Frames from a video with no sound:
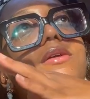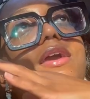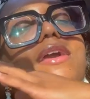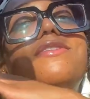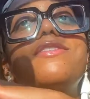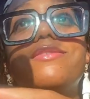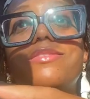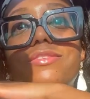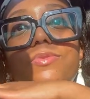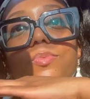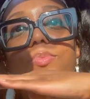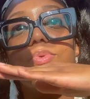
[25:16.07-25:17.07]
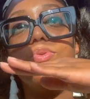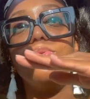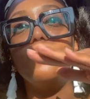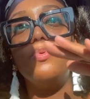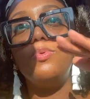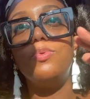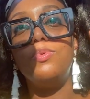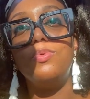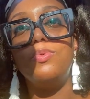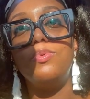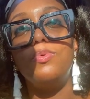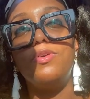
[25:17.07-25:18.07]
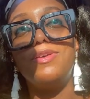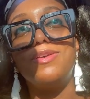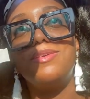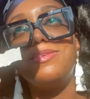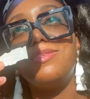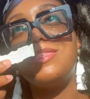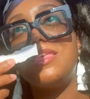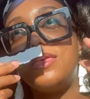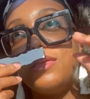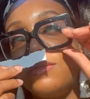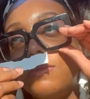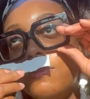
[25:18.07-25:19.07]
it's a smooth scent.